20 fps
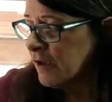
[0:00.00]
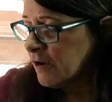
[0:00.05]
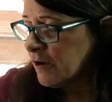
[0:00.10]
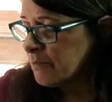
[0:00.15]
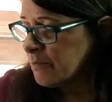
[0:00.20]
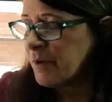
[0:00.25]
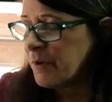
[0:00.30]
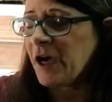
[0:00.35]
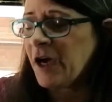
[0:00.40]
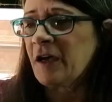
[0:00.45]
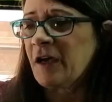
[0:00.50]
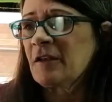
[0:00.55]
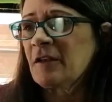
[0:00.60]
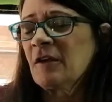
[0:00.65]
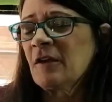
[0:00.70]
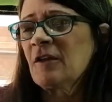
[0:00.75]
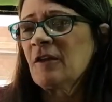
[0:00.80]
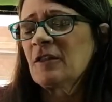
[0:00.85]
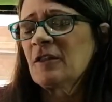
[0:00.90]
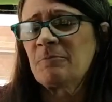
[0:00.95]
but
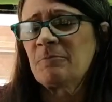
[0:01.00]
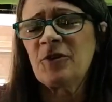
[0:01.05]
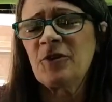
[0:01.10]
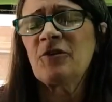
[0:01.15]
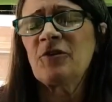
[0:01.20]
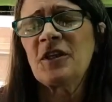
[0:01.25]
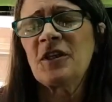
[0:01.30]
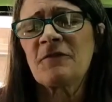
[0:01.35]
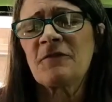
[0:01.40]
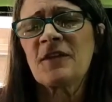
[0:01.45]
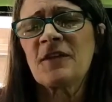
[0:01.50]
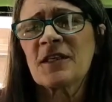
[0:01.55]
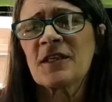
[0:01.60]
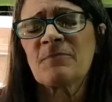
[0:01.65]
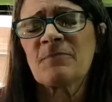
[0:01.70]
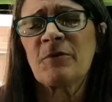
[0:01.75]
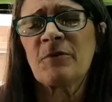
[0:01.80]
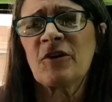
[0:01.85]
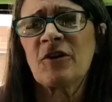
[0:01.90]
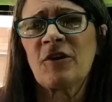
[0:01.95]
the beauty of this
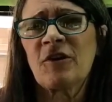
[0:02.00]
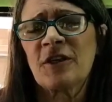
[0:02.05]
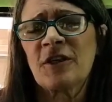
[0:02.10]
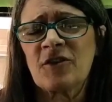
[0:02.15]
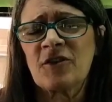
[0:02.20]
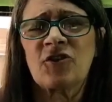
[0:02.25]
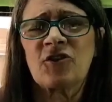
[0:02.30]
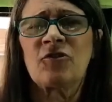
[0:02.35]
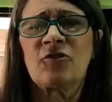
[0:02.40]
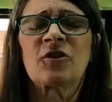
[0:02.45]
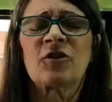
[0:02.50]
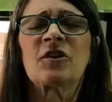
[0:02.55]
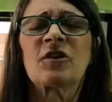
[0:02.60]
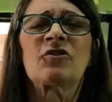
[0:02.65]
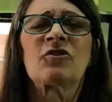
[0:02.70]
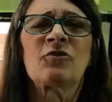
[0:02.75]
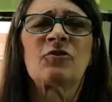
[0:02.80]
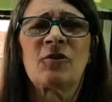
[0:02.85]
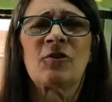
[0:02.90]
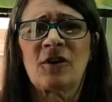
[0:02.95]
build is you can
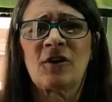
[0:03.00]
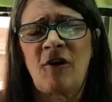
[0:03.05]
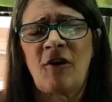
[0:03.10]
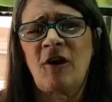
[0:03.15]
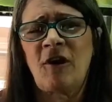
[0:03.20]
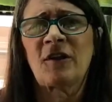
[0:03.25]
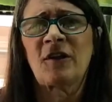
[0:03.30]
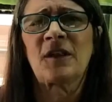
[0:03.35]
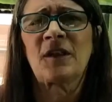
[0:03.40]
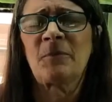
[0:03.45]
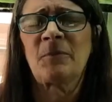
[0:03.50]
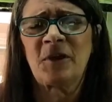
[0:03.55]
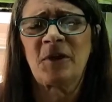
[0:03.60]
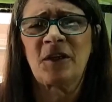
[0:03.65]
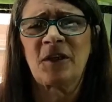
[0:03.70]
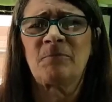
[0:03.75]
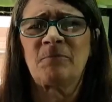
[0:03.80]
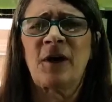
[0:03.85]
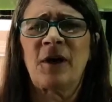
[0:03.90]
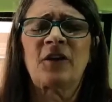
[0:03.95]
do it on a
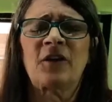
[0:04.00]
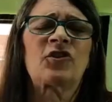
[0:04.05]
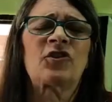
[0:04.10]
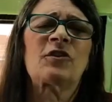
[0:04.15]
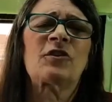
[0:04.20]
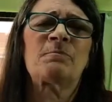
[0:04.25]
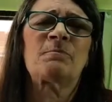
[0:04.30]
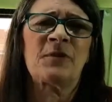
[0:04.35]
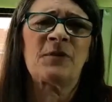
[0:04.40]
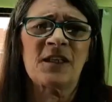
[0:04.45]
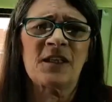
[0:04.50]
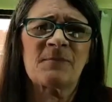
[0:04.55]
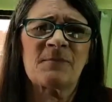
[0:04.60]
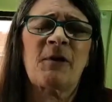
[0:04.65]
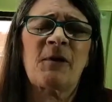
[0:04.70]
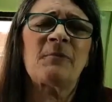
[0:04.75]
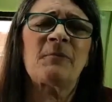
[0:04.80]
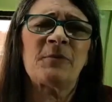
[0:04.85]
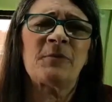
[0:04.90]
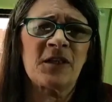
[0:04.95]
limited budget, piece
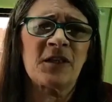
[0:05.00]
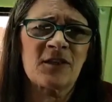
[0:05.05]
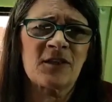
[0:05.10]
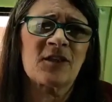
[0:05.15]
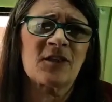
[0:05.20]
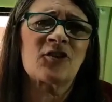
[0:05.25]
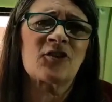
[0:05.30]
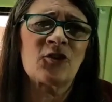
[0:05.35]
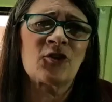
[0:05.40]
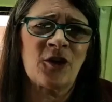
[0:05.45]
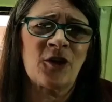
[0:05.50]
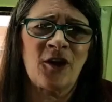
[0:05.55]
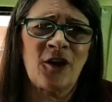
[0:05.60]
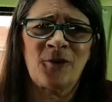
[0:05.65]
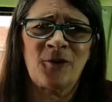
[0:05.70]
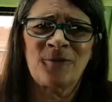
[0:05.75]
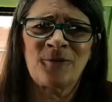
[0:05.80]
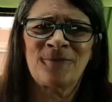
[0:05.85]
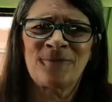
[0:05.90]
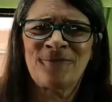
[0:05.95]
by piece as you go.
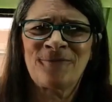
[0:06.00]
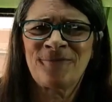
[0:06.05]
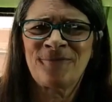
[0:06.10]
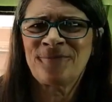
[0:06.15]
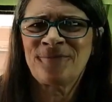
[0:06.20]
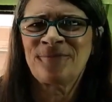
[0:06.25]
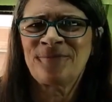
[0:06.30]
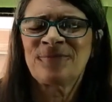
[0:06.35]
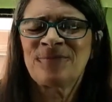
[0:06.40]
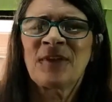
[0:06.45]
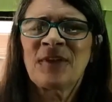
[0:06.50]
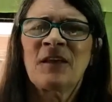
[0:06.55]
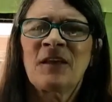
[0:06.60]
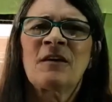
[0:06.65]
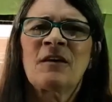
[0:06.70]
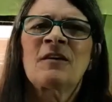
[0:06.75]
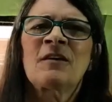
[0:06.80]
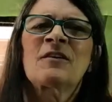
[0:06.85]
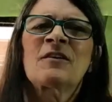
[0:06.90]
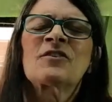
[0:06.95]

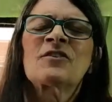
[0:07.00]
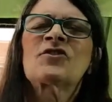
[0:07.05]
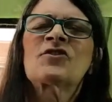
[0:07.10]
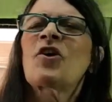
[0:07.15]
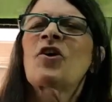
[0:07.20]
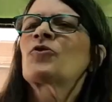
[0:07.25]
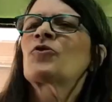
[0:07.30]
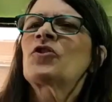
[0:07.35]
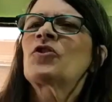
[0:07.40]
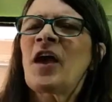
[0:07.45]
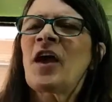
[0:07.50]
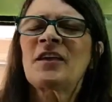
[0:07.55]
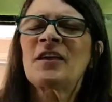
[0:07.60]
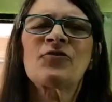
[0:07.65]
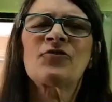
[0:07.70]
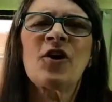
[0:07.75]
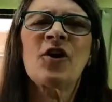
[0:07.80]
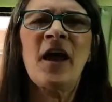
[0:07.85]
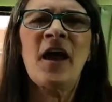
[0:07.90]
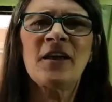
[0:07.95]
So thanks
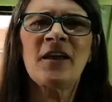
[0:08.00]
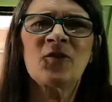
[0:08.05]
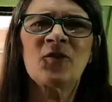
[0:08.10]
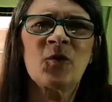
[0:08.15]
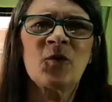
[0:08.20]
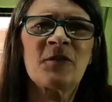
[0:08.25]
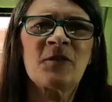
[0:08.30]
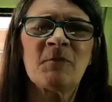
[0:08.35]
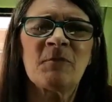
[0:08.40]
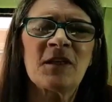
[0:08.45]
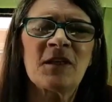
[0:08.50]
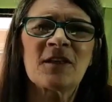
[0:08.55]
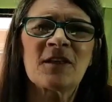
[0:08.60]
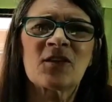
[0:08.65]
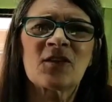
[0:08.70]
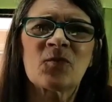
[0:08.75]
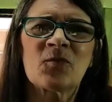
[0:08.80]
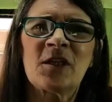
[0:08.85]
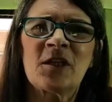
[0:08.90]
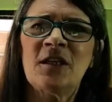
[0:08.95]
for hanging with me this
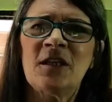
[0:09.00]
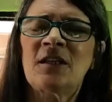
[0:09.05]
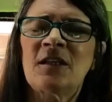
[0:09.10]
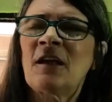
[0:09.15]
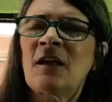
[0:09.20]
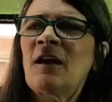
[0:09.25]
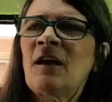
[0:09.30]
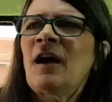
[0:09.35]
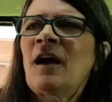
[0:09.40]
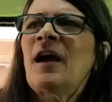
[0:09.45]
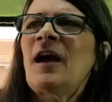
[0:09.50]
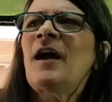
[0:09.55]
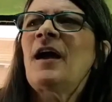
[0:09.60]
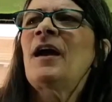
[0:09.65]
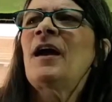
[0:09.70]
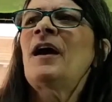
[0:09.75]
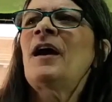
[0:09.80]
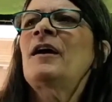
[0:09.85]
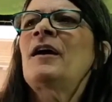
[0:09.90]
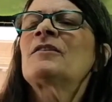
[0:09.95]
week,
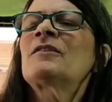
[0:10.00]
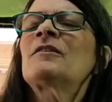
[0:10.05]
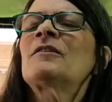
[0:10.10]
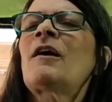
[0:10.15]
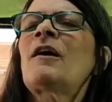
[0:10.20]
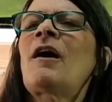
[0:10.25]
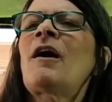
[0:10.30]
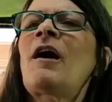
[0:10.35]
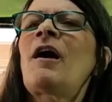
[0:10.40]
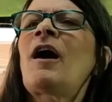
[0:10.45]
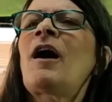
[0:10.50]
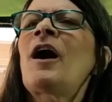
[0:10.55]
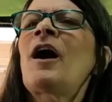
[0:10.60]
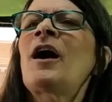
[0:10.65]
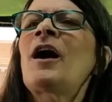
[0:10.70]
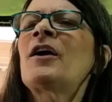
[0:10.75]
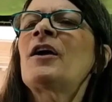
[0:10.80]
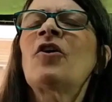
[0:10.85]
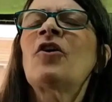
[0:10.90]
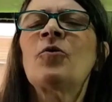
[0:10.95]
and
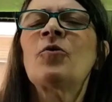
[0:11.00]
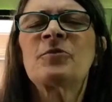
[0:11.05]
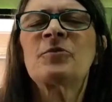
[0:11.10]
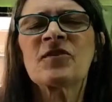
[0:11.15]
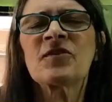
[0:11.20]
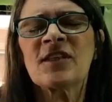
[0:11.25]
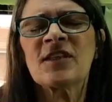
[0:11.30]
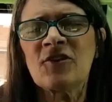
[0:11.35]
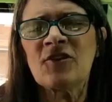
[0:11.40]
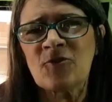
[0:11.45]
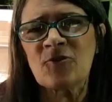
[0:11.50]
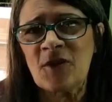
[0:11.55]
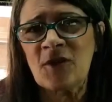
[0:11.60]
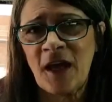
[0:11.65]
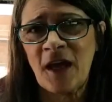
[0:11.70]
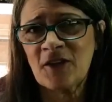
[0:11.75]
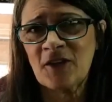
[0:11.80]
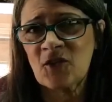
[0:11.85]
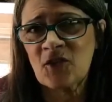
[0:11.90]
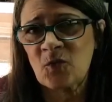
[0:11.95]
I hope to see you
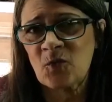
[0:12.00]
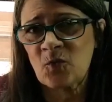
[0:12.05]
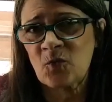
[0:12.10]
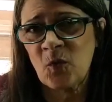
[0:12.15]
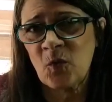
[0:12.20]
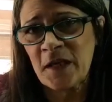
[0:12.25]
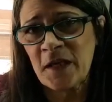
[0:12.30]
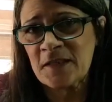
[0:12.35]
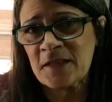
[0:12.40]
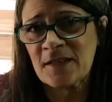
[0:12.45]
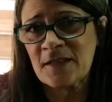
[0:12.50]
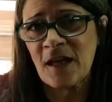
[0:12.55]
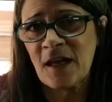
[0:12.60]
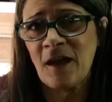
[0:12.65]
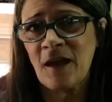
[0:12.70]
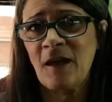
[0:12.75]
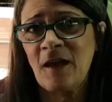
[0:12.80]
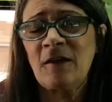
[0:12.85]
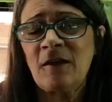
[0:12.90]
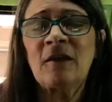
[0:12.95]
next
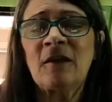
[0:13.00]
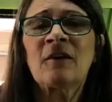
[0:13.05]
Wednesday,